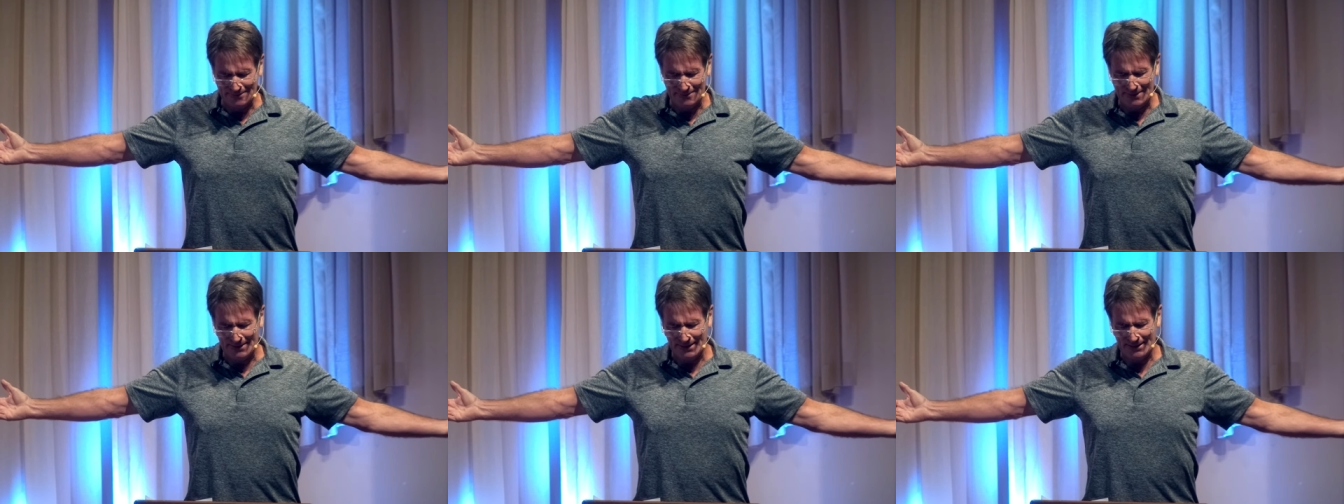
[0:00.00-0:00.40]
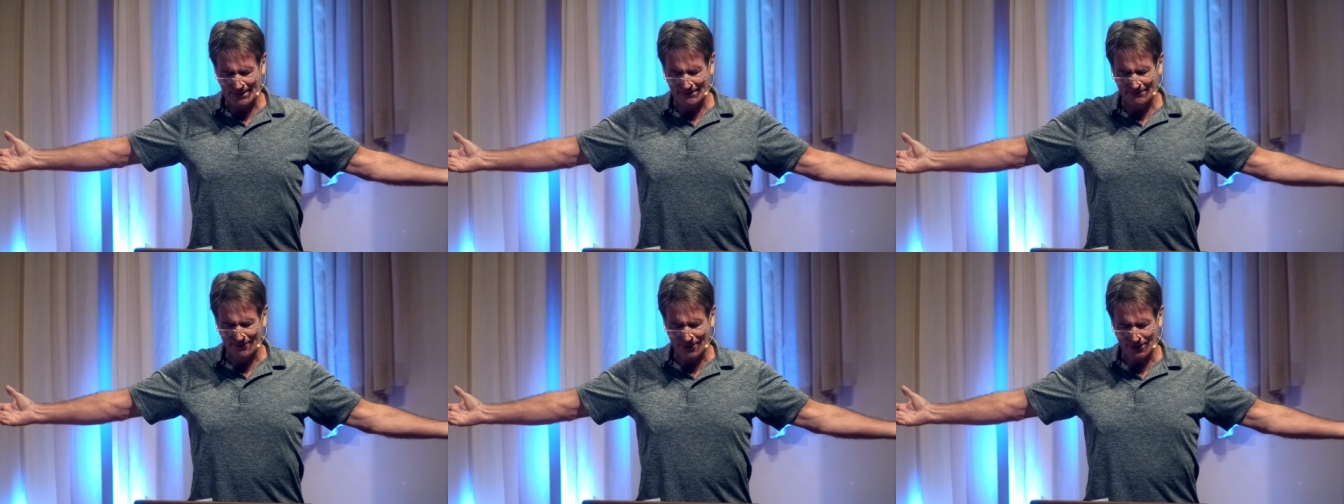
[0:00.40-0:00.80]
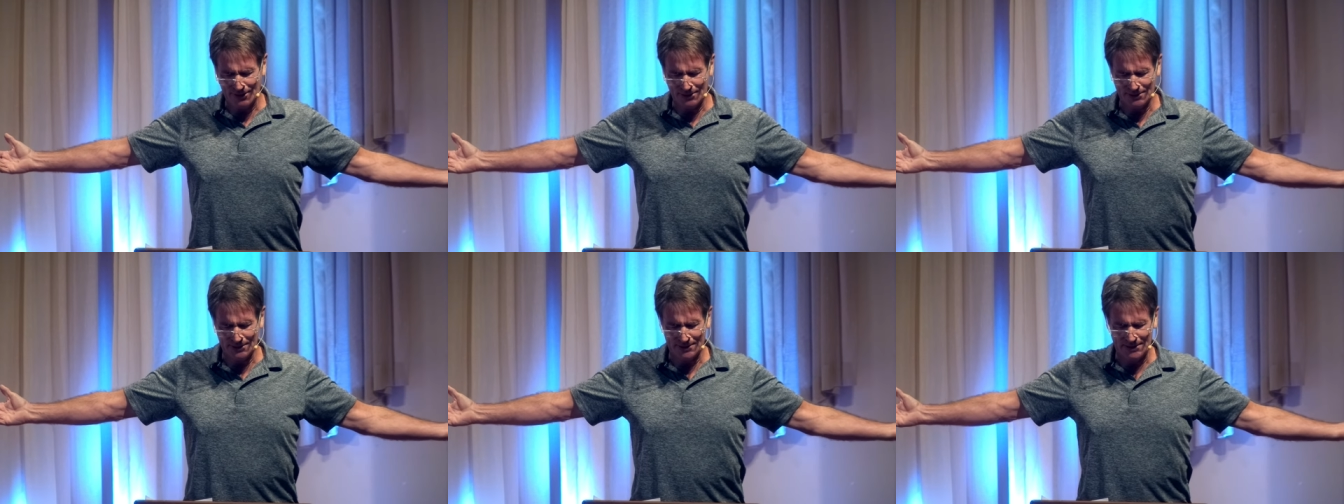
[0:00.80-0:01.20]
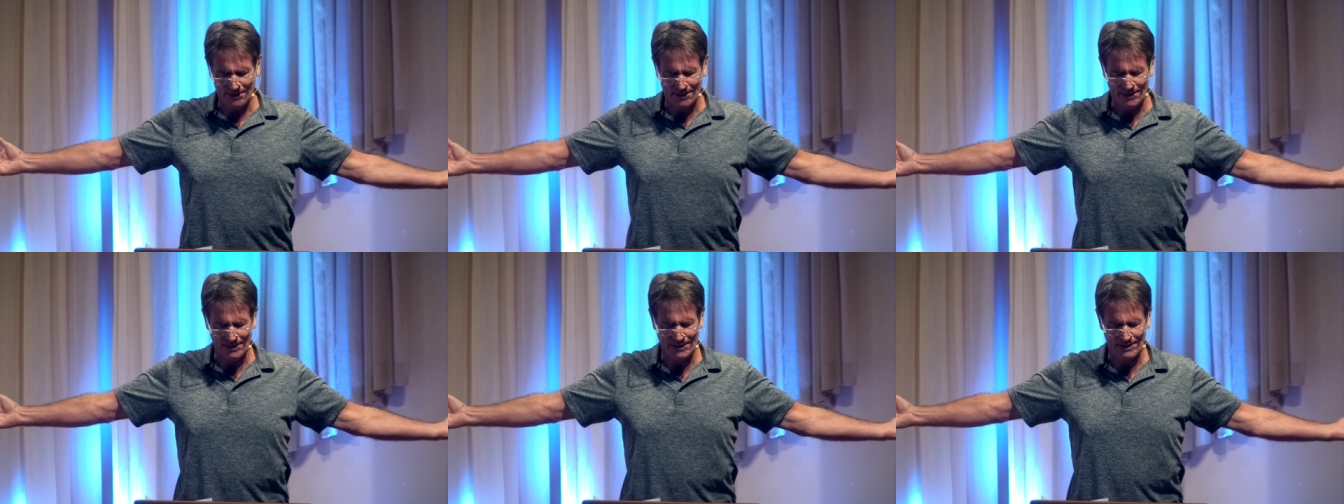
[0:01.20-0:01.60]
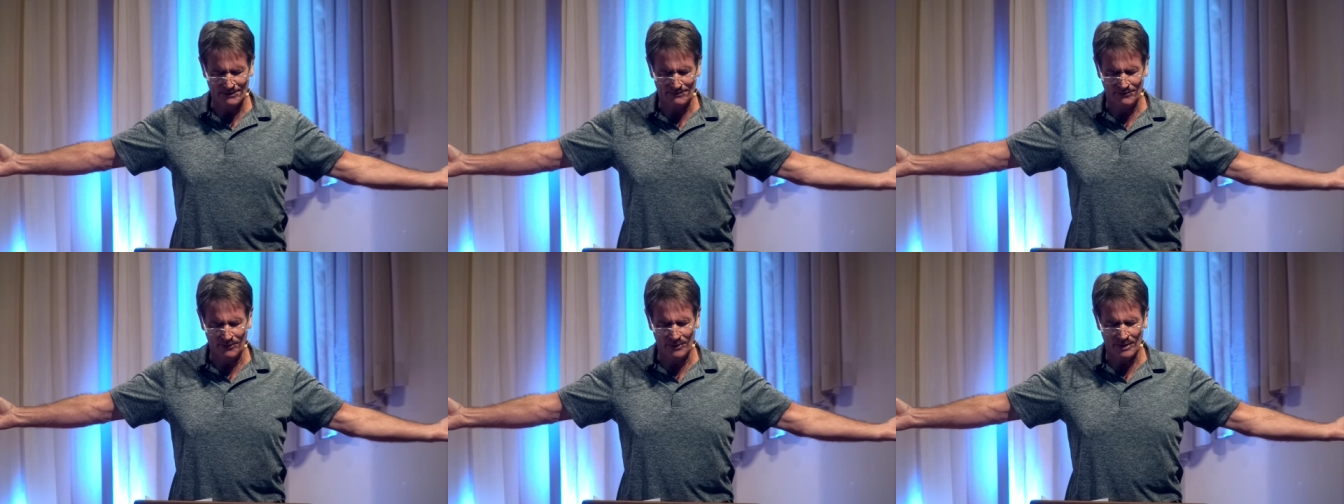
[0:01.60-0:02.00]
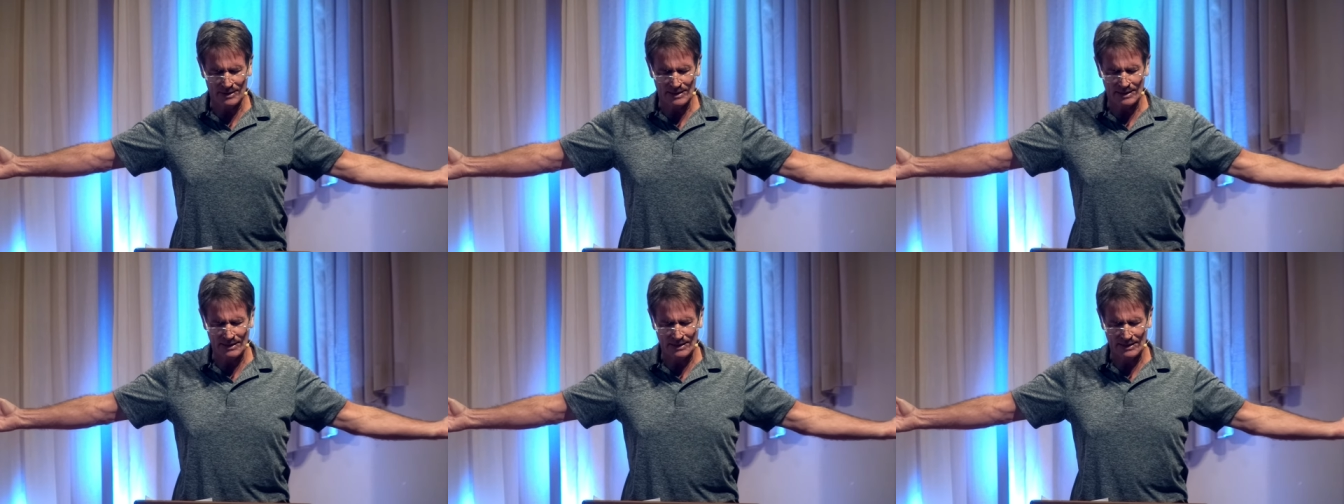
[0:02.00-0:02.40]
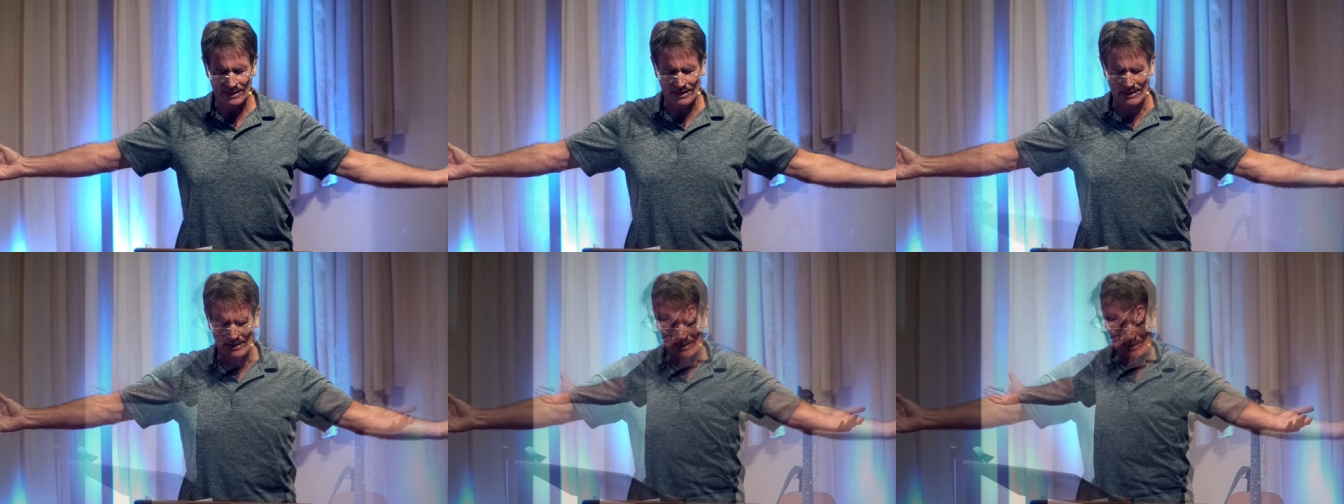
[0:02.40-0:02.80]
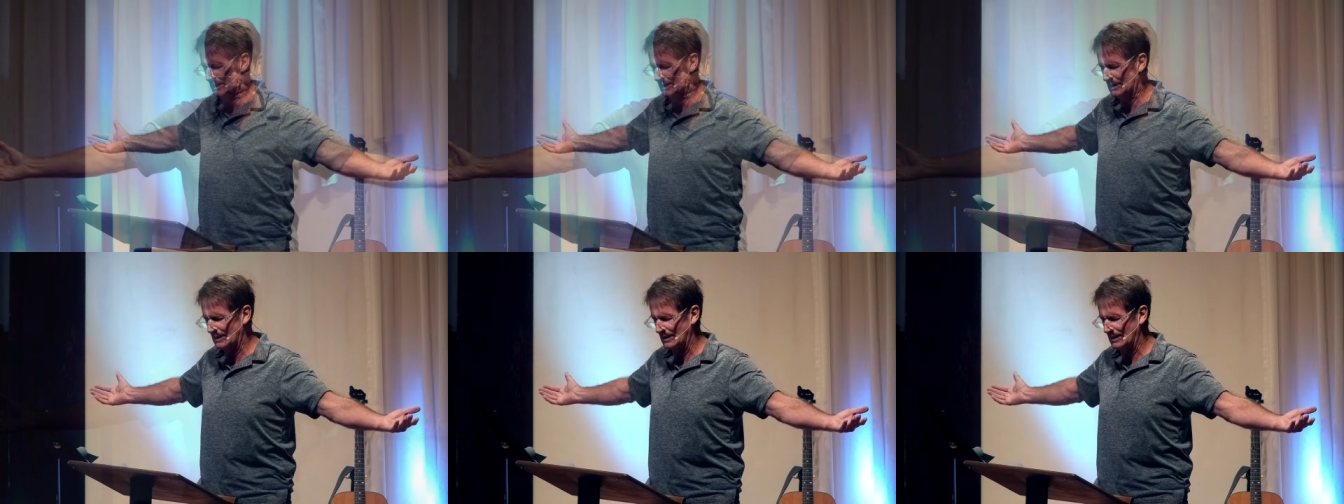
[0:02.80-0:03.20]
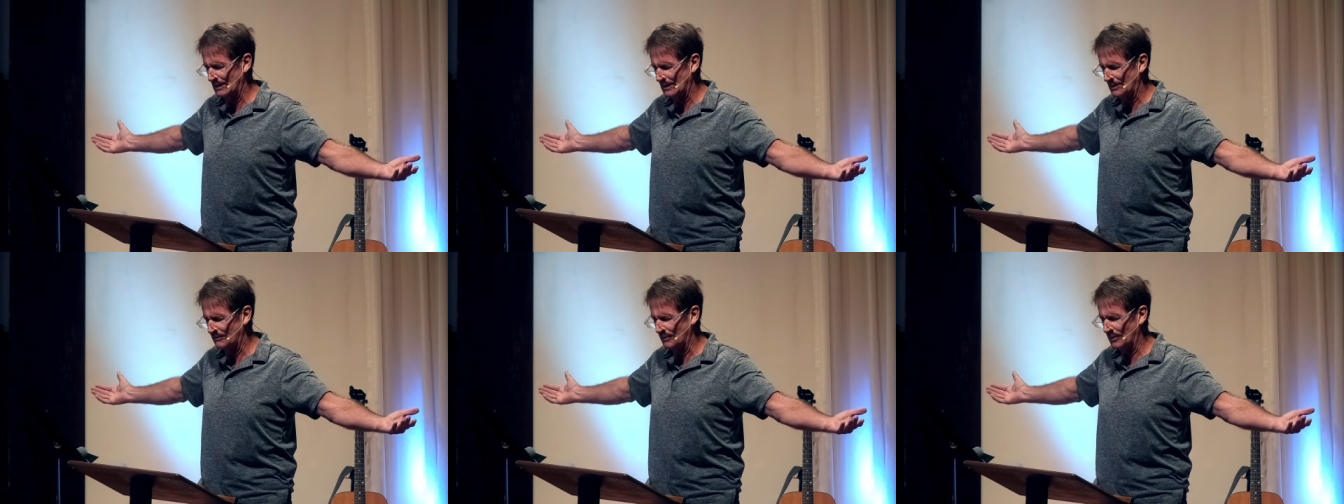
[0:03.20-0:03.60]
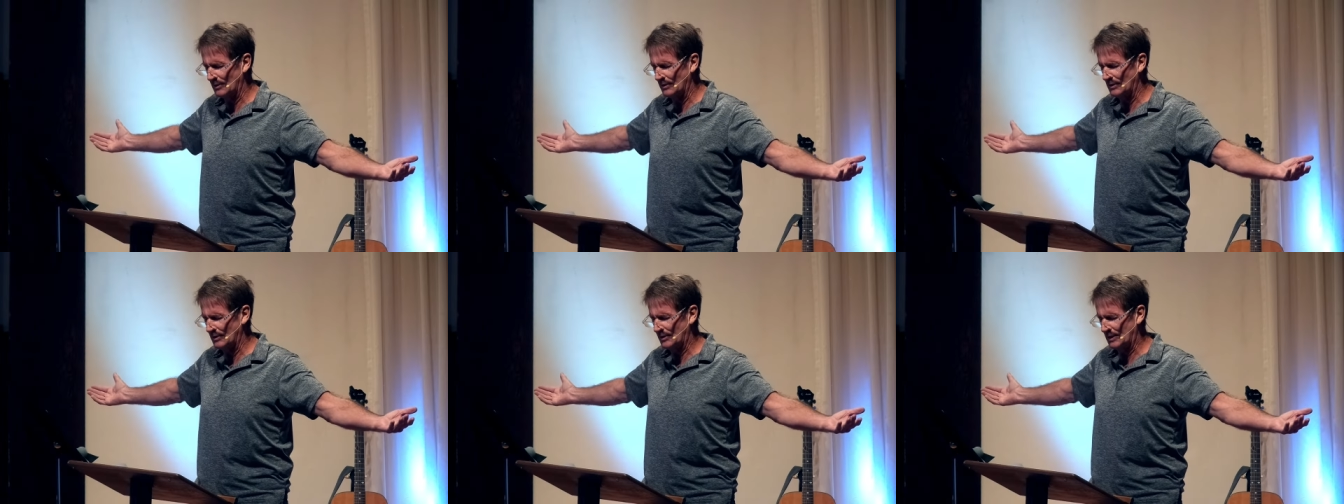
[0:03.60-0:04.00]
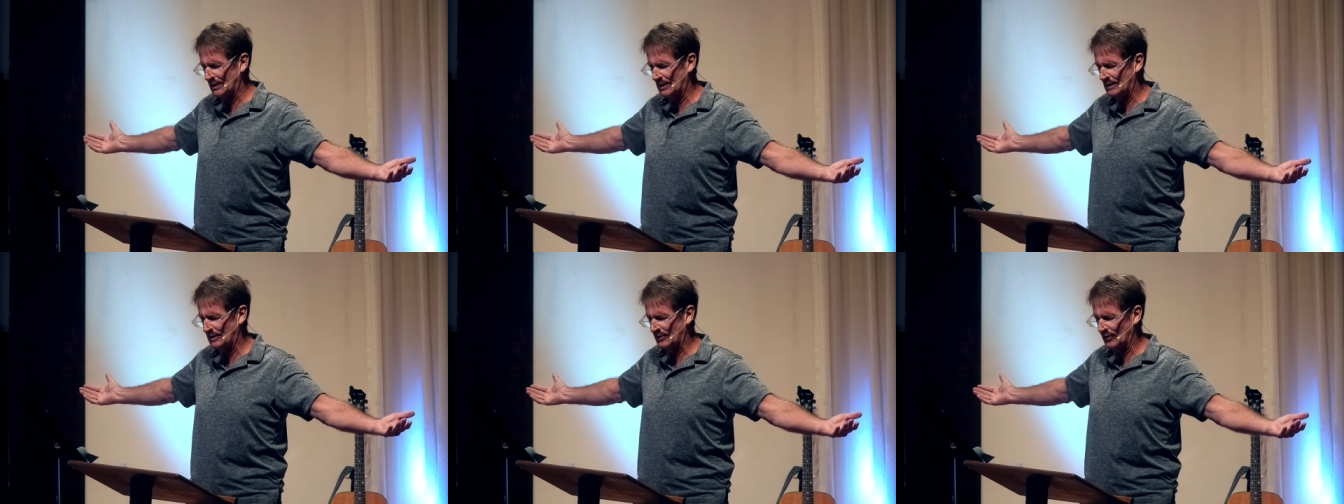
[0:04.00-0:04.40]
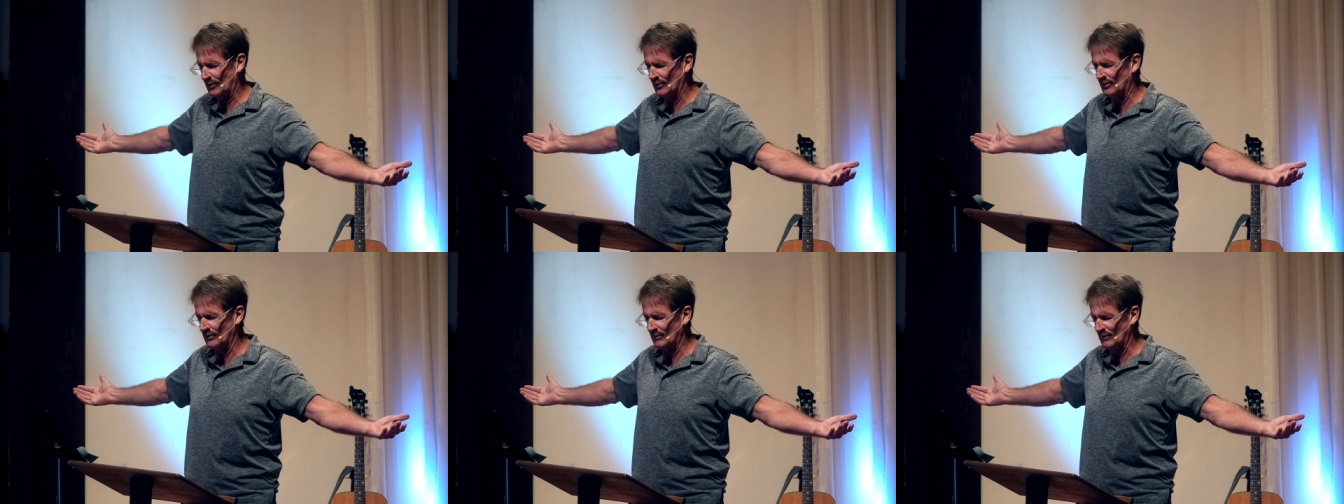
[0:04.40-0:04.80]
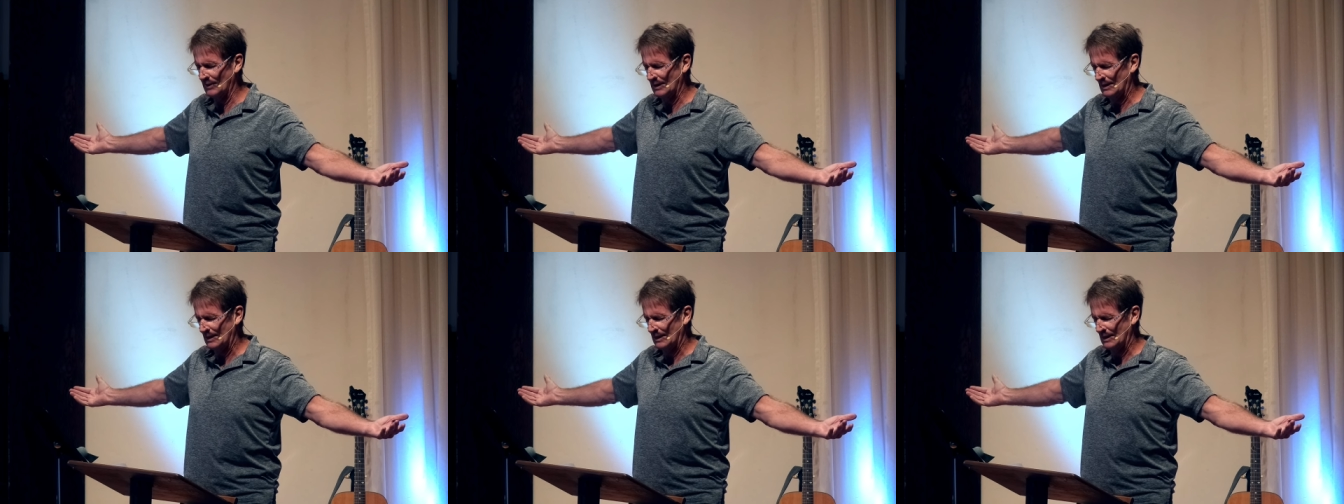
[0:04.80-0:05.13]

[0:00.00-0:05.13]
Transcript: We have heard voices in words and in song.